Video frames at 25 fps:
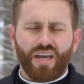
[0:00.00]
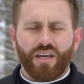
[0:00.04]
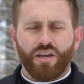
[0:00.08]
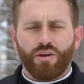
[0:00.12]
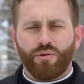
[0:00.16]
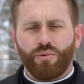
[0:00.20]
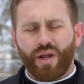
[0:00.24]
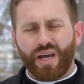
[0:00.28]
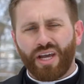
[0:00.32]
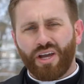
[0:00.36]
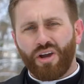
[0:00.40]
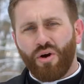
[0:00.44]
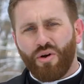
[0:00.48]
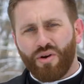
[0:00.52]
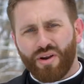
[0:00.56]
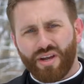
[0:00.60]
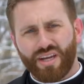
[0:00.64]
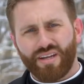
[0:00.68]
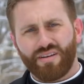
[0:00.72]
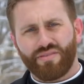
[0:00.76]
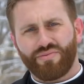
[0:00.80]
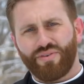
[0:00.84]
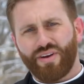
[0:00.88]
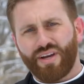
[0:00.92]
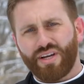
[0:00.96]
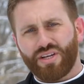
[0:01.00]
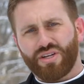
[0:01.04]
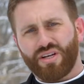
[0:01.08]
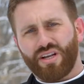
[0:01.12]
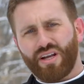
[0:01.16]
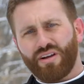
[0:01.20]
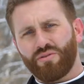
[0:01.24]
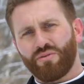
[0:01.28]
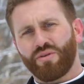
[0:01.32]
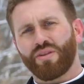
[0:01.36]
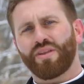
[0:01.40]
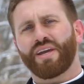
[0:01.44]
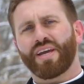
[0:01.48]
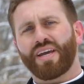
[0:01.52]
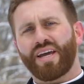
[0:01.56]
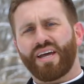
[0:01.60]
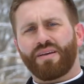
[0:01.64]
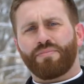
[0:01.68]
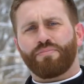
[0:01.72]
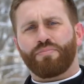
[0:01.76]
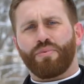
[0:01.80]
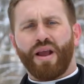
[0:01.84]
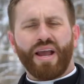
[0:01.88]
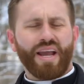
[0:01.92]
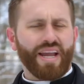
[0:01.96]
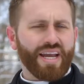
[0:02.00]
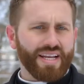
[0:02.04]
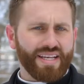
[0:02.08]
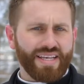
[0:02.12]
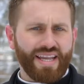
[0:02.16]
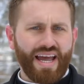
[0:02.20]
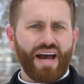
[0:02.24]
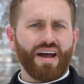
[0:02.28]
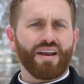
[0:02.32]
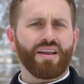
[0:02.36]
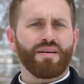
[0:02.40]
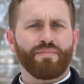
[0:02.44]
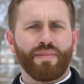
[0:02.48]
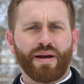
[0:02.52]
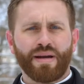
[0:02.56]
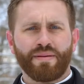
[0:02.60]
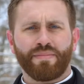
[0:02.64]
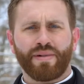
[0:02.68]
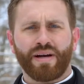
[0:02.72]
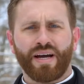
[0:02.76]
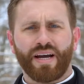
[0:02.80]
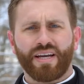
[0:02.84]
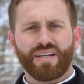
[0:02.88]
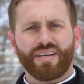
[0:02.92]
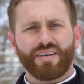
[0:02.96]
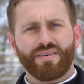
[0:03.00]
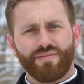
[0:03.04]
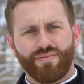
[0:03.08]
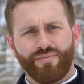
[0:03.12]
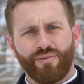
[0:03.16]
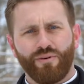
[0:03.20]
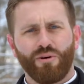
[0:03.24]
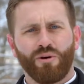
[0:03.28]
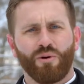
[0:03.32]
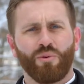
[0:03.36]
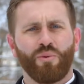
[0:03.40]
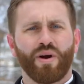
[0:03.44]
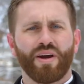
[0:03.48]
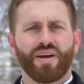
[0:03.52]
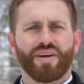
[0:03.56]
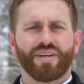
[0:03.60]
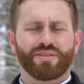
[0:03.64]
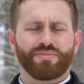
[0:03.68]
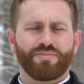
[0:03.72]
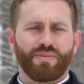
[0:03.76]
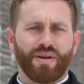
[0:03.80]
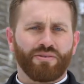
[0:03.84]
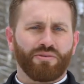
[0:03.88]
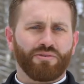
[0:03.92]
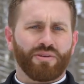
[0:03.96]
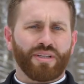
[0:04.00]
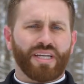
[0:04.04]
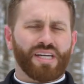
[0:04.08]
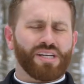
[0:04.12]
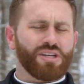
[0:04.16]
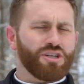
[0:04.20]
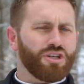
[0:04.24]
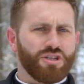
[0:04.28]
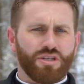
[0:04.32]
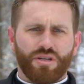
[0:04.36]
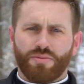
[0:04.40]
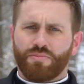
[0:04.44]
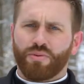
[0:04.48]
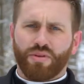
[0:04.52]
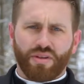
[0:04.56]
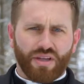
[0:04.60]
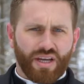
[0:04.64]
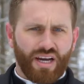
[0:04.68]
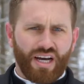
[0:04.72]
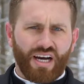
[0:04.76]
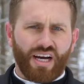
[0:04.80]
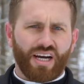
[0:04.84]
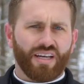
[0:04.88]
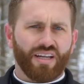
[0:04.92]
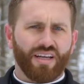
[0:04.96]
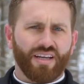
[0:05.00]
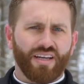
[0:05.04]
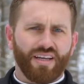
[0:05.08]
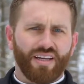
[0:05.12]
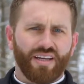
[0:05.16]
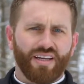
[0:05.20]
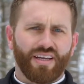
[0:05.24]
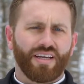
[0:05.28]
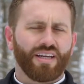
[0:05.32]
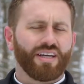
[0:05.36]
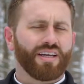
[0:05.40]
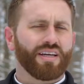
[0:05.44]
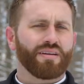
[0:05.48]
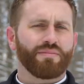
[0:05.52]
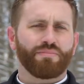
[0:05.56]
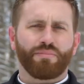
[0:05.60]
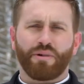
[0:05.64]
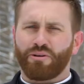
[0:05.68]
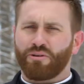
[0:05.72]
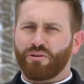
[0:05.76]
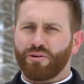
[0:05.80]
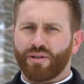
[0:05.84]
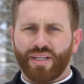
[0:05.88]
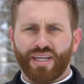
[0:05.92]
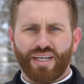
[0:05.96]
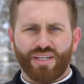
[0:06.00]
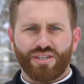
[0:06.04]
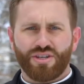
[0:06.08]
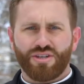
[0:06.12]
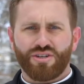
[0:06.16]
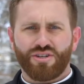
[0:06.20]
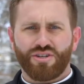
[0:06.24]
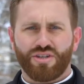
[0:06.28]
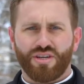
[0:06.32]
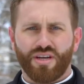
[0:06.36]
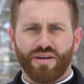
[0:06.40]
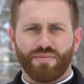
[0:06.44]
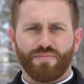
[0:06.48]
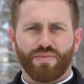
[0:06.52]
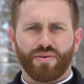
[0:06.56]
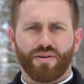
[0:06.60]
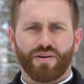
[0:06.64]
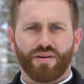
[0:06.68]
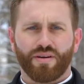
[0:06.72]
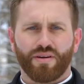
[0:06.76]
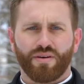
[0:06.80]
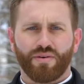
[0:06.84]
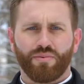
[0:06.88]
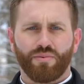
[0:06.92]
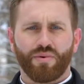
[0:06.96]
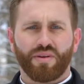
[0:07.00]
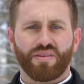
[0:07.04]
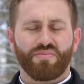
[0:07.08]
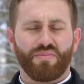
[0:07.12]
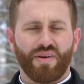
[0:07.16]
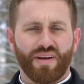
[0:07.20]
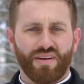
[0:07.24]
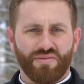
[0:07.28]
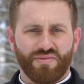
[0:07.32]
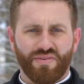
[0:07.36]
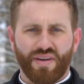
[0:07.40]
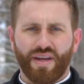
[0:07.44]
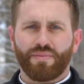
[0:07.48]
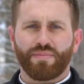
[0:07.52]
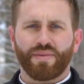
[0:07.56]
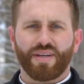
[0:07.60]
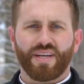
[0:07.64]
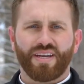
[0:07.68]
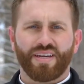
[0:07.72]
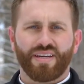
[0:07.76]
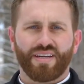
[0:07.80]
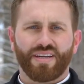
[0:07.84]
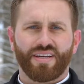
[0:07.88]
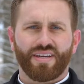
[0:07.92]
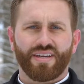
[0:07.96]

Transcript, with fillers: You know, when I go to confession, I really kind of break it down in my mind in four ways my relationship with God, my relationship with my family,